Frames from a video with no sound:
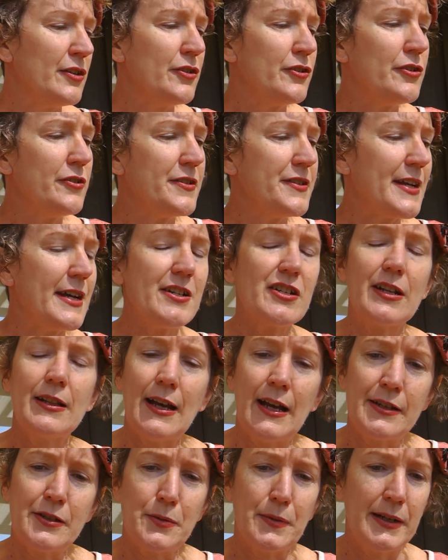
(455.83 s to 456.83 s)
Tuesday,
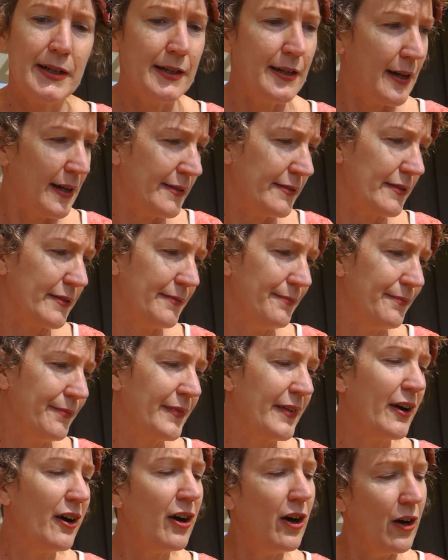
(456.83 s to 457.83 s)
July 29th.
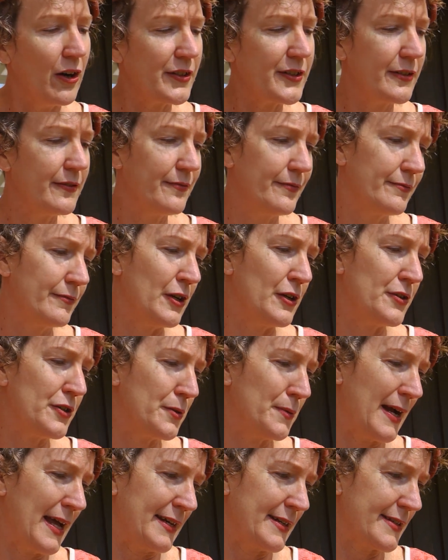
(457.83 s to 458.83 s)
Hot. Wrote
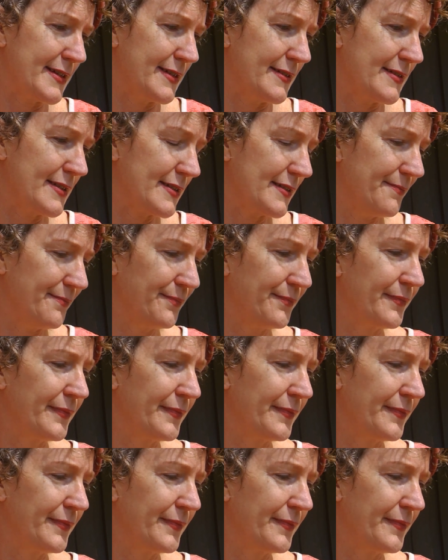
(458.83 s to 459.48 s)
to Anderson's.